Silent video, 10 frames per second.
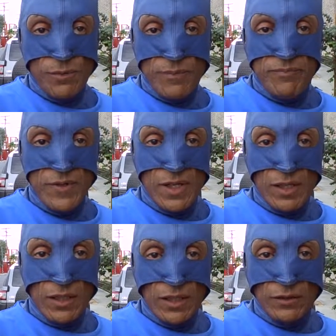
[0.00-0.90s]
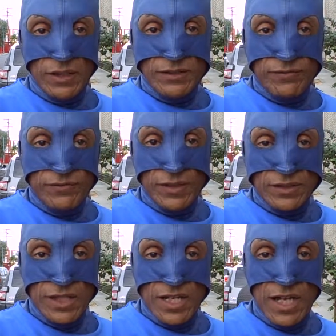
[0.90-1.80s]
And, you know,
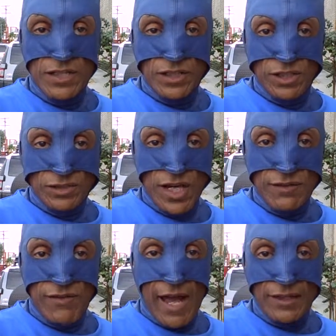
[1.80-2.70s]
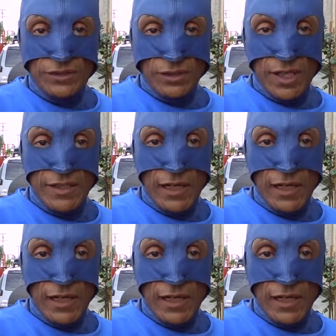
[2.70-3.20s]
let's get an end to this gun violence, okay?